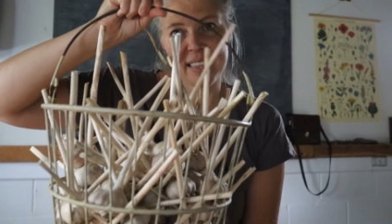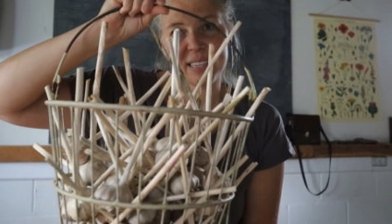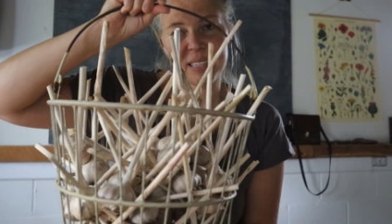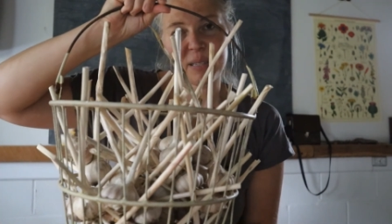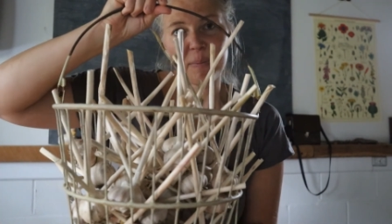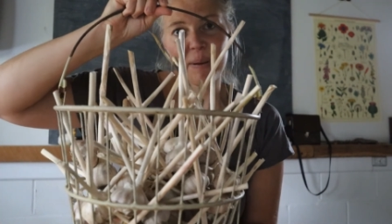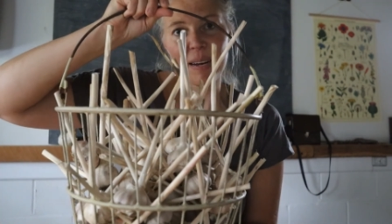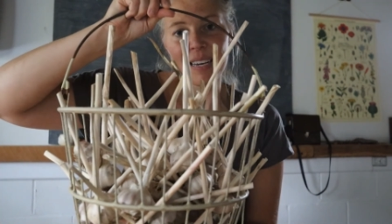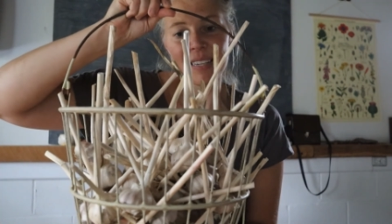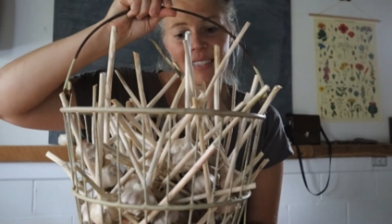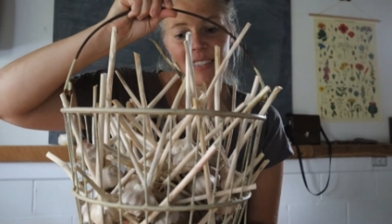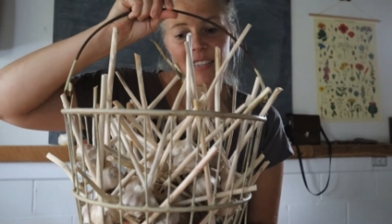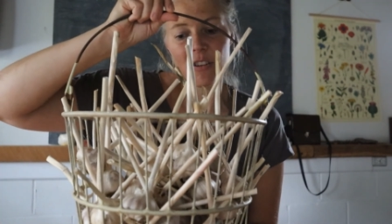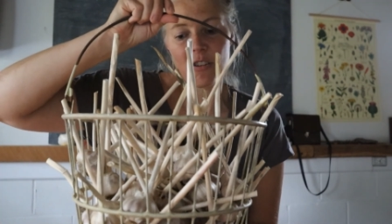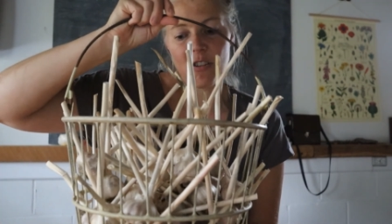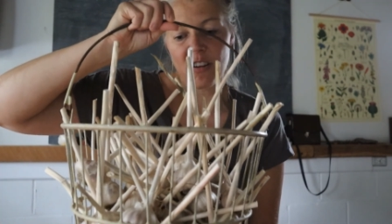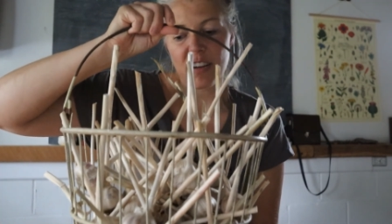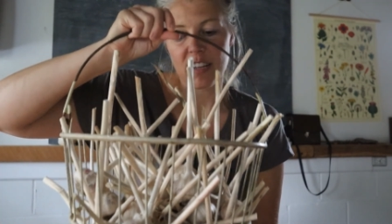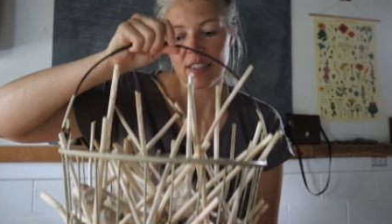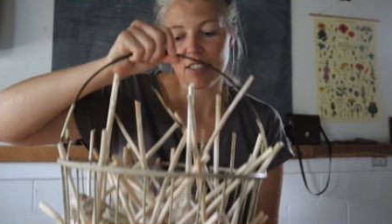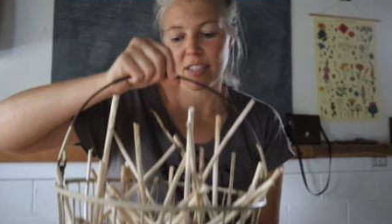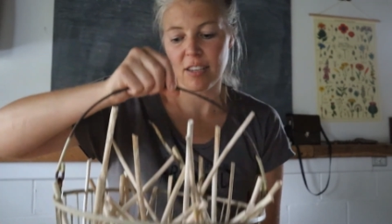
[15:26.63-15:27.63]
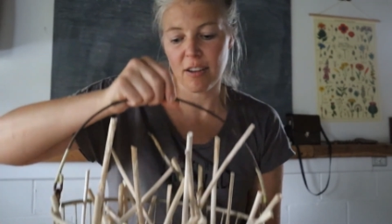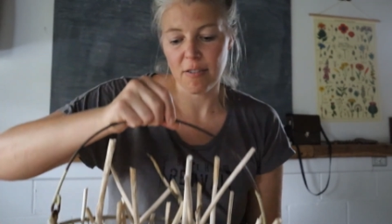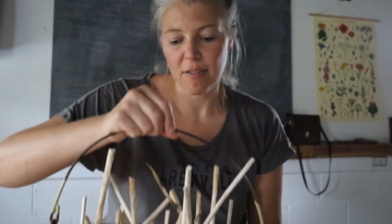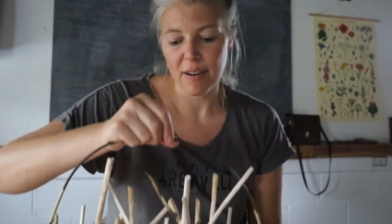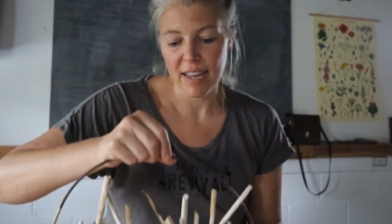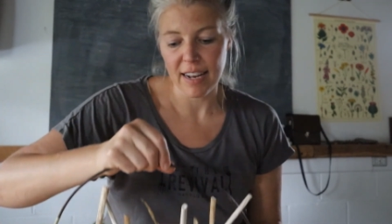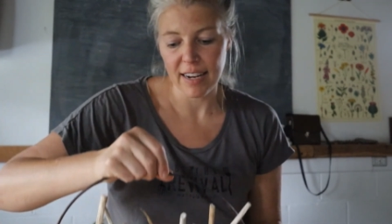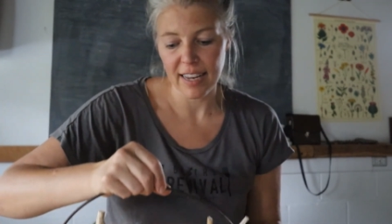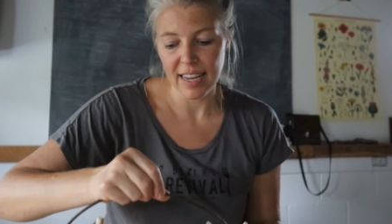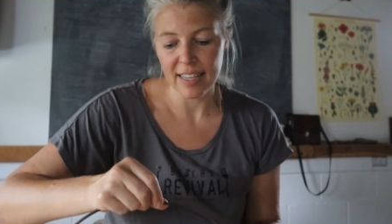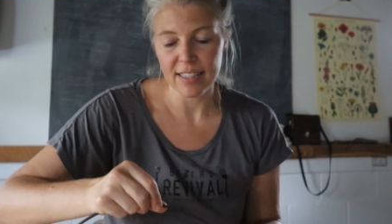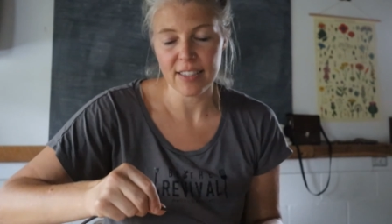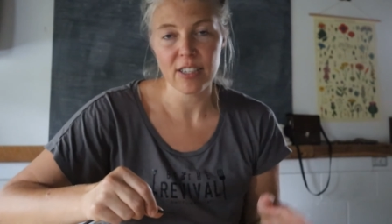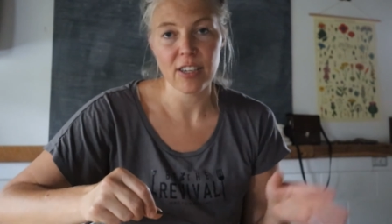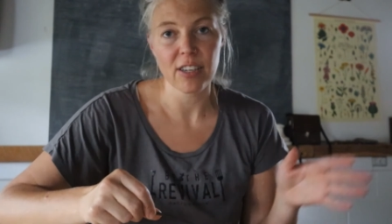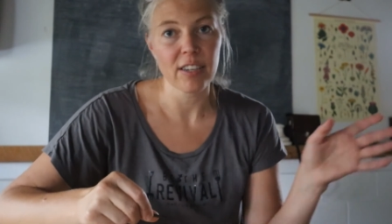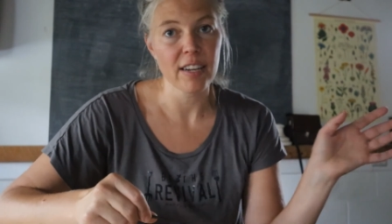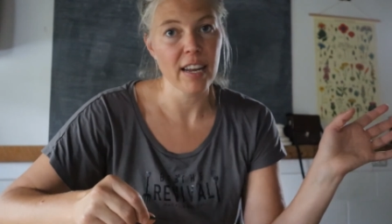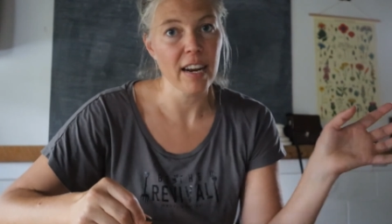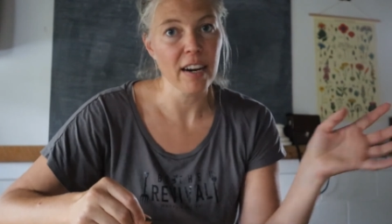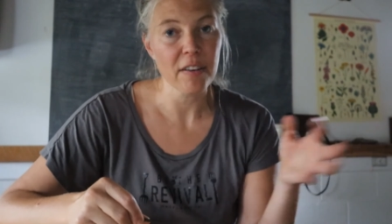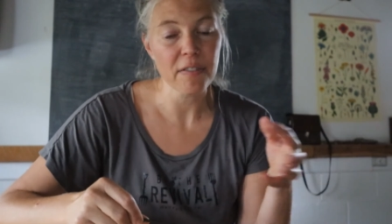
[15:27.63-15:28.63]
this basket on so it gets
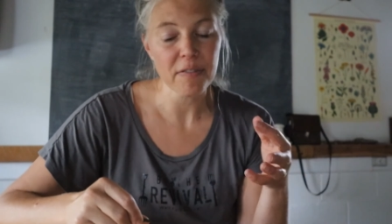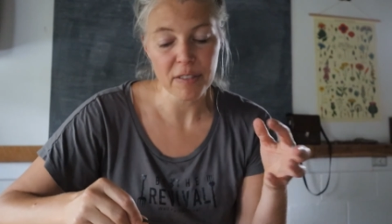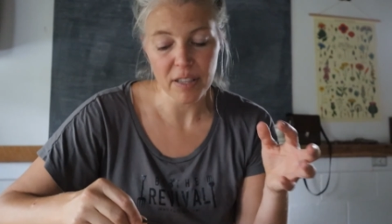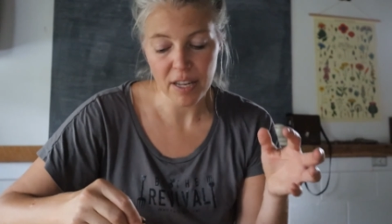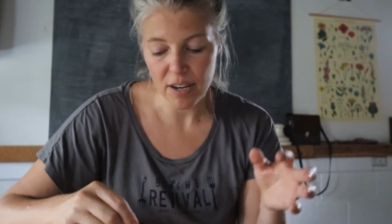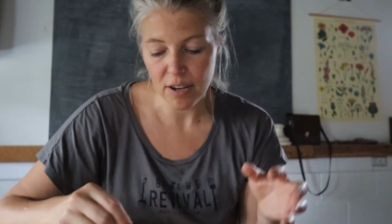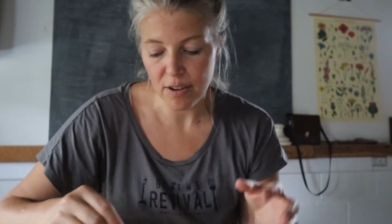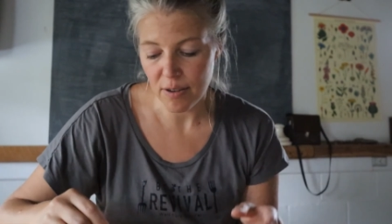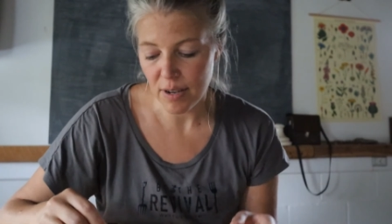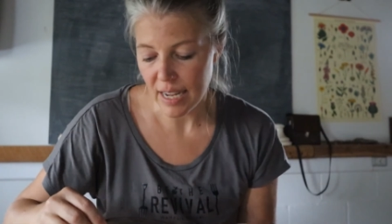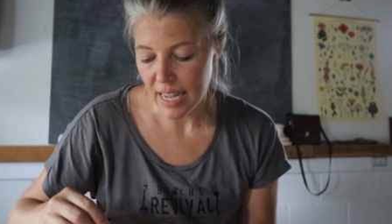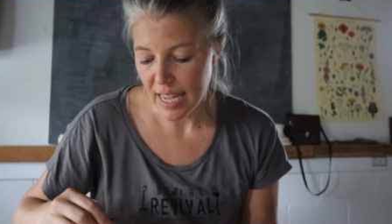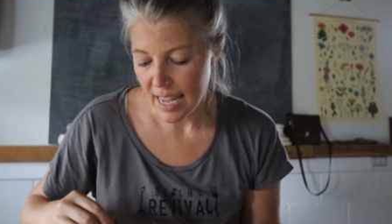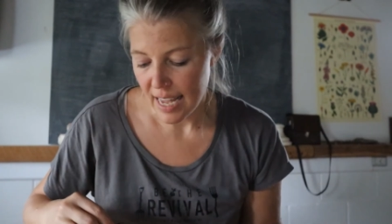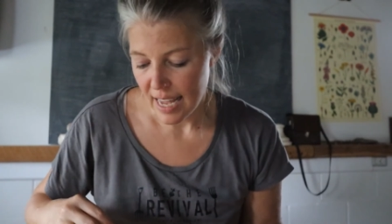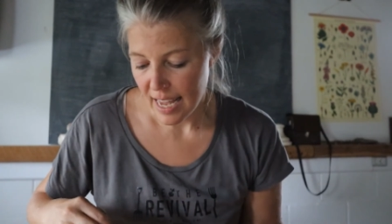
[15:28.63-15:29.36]
good airflow